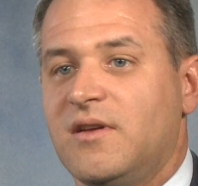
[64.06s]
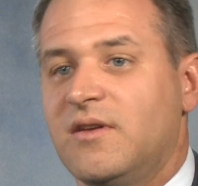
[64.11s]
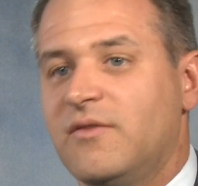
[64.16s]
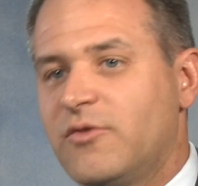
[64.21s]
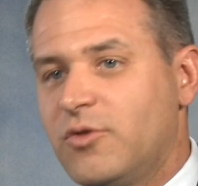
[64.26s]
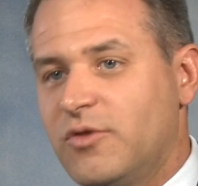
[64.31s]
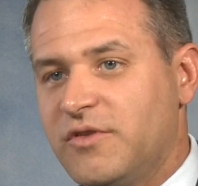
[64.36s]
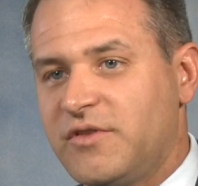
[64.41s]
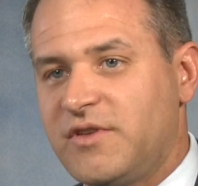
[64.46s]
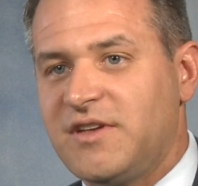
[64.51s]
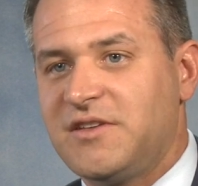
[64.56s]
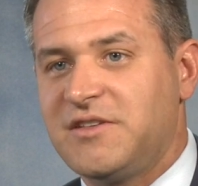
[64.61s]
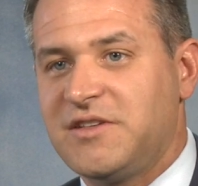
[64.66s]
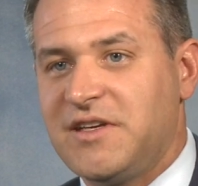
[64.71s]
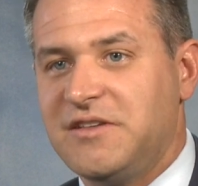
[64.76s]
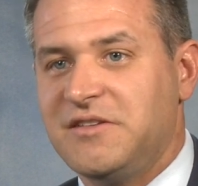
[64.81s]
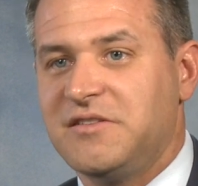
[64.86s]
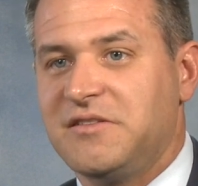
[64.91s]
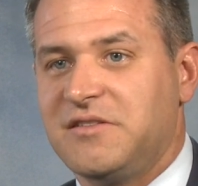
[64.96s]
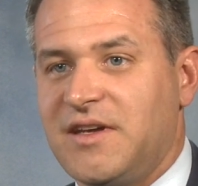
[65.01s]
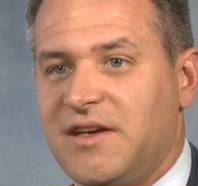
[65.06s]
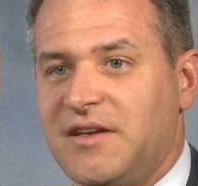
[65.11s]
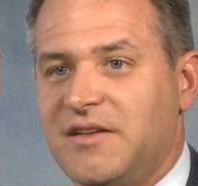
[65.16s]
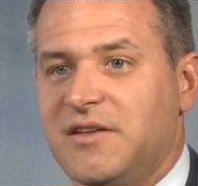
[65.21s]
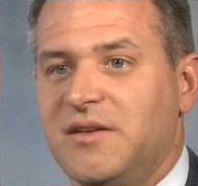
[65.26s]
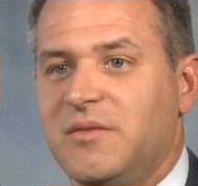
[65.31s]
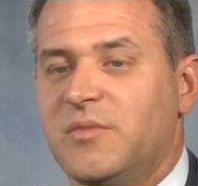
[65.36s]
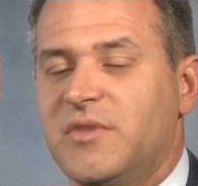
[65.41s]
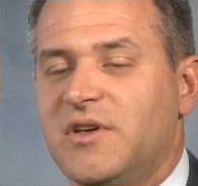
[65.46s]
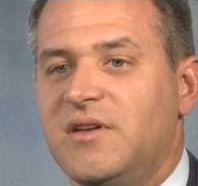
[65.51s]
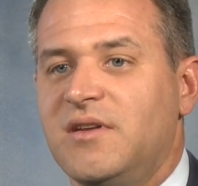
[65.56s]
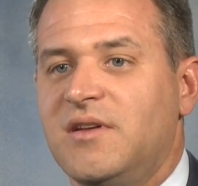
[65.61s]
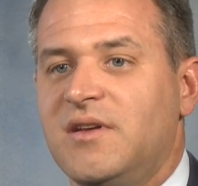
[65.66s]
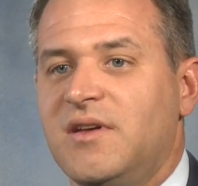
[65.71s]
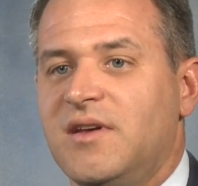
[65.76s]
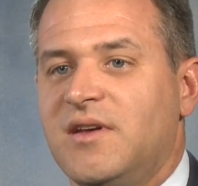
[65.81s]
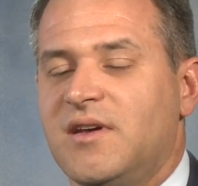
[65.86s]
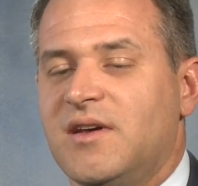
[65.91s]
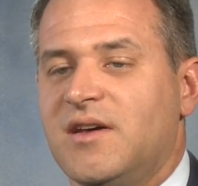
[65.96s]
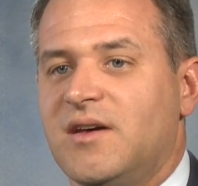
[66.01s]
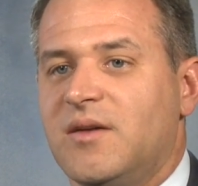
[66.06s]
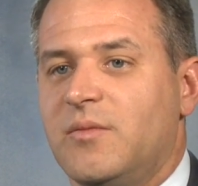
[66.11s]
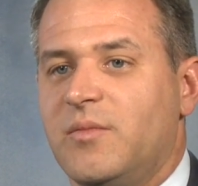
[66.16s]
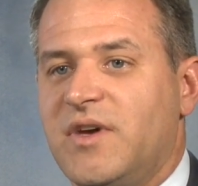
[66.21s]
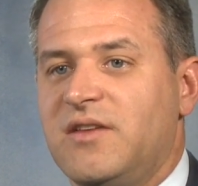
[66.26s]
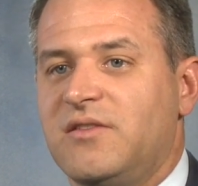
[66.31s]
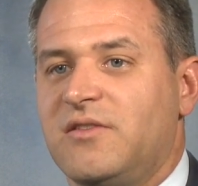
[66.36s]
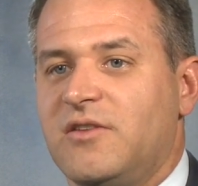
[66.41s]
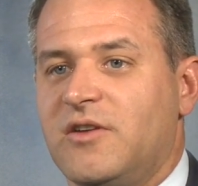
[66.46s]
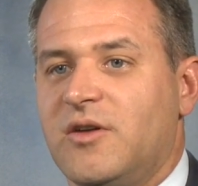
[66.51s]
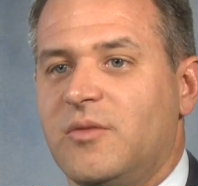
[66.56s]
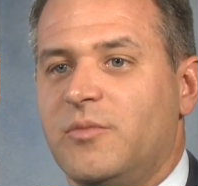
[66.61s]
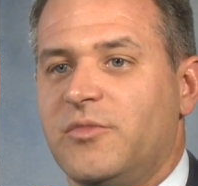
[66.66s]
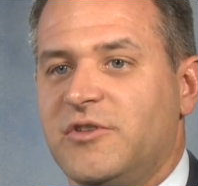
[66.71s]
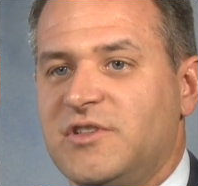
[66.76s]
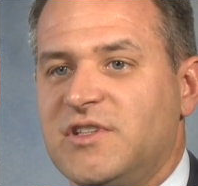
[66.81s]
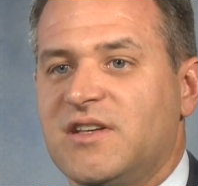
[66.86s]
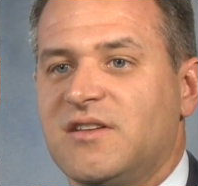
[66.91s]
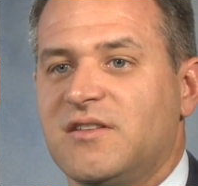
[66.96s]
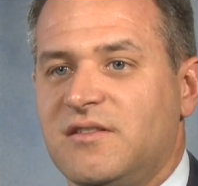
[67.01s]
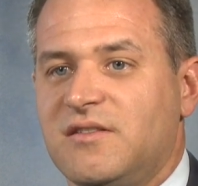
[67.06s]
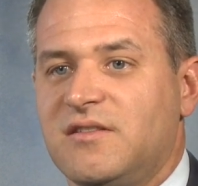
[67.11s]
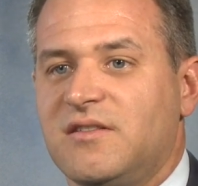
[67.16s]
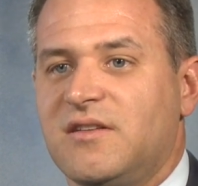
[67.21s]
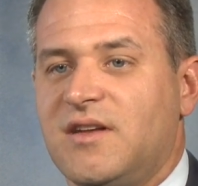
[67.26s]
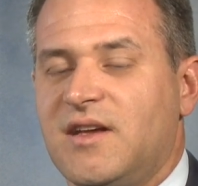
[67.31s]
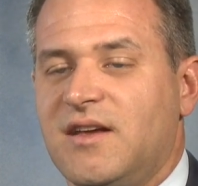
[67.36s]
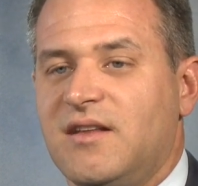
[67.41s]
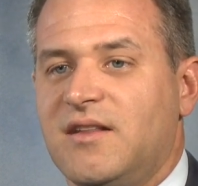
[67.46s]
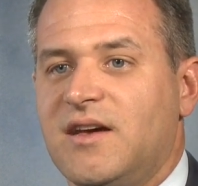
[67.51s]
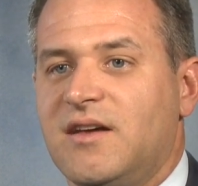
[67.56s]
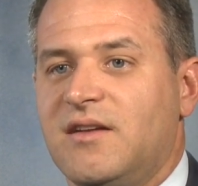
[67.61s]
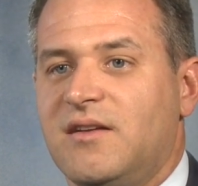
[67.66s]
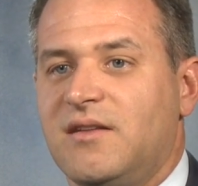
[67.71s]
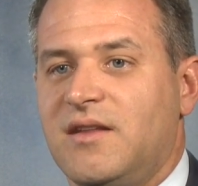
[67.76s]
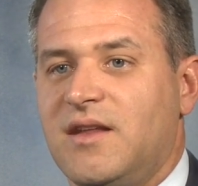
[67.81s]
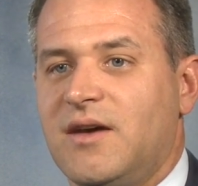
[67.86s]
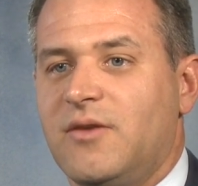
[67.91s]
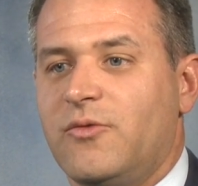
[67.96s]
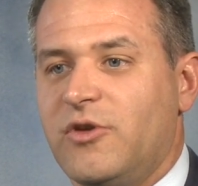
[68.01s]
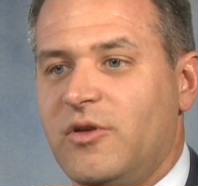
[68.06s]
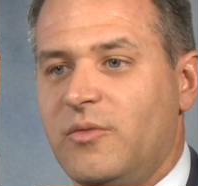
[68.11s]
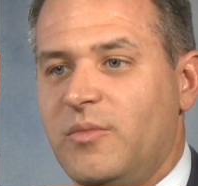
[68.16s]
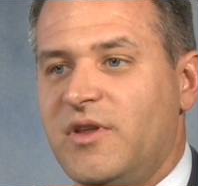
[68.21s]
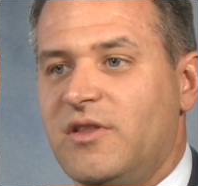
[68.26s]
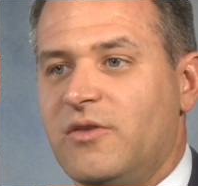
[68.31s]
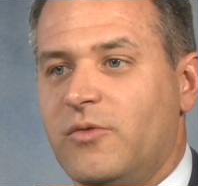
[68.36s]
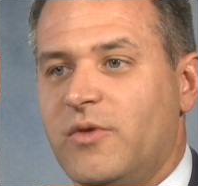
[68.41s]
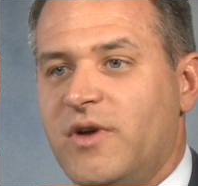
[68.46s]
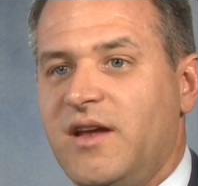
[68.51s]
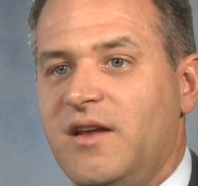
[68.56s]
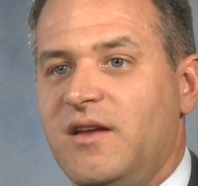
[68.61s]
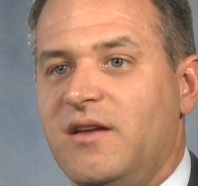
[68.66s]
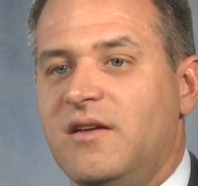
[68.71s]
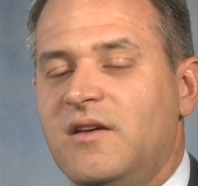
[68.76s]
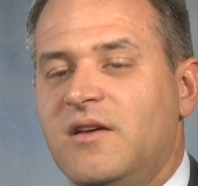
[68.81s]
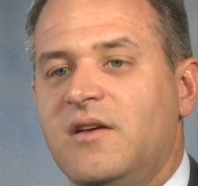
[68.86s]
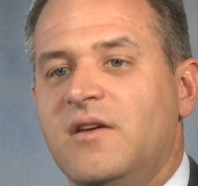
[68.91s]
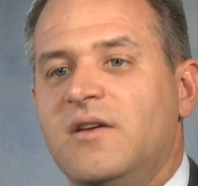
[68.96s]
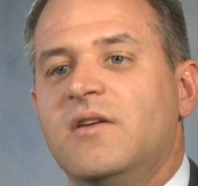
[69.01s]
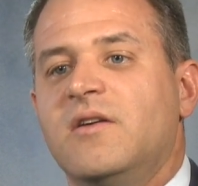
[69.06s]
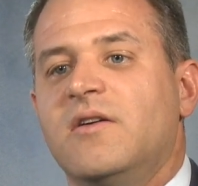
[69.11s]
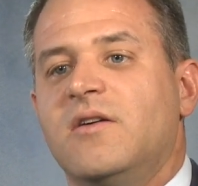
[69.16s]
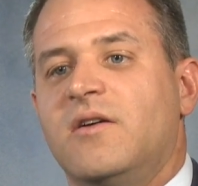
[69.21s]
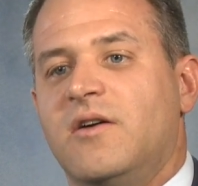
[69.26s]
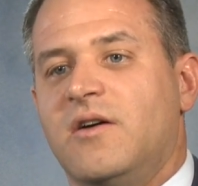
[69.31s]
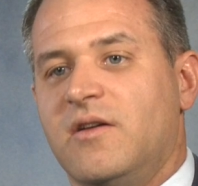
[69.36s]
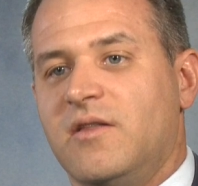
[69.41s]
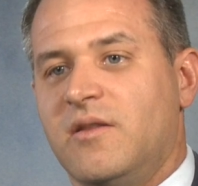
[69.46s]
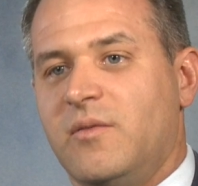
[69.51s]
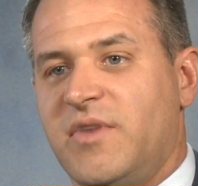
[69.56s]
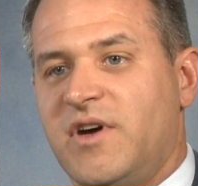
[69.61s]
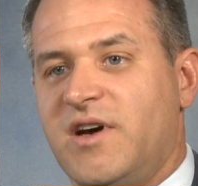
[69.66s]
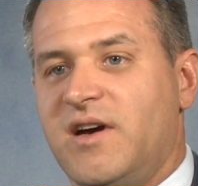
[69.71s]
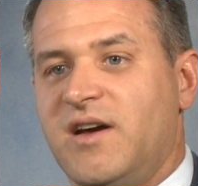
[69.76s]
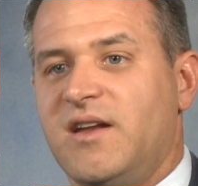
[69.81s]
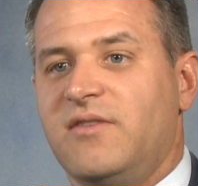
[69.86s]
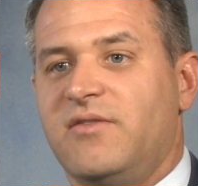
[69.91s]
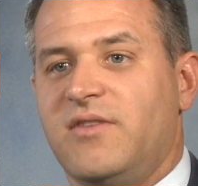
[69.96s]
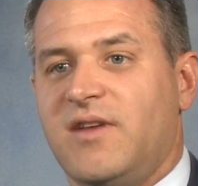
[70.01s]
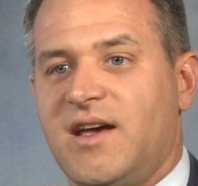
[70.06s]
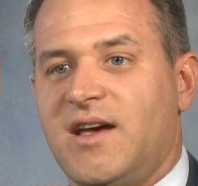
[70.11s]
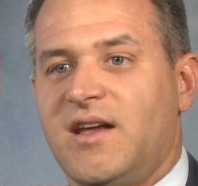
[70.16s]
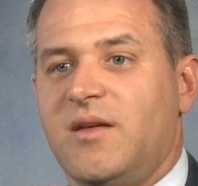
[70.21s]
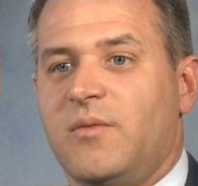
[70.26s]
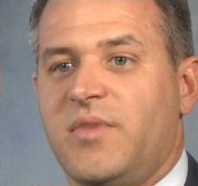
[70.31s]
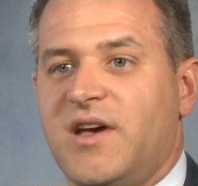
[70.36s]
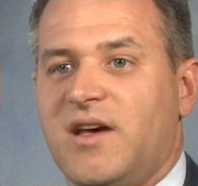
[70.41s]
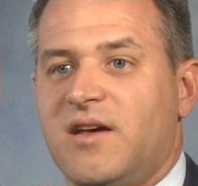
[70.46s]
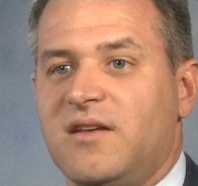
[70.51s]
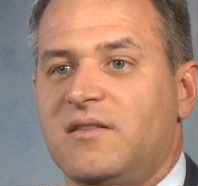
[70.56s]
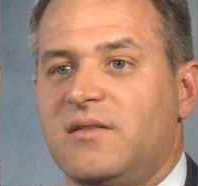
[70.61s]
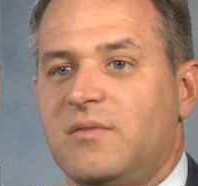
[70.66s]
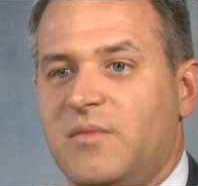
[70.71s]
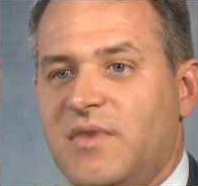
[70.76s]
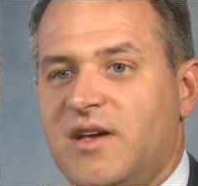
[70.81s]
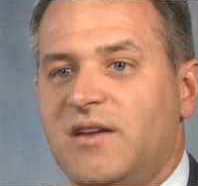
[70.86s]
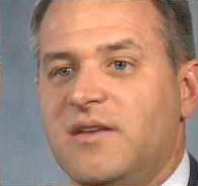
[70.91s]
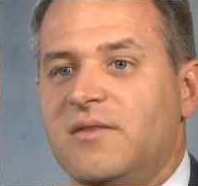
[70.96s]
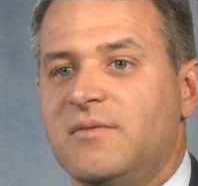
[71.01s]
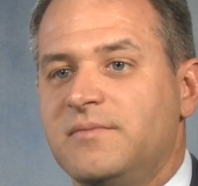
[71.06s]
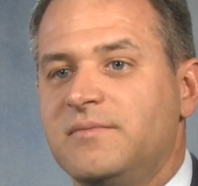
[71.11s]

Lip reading: And of course that changes daily, but based on our projections today, that would have been the rate on the bond had it passed in May.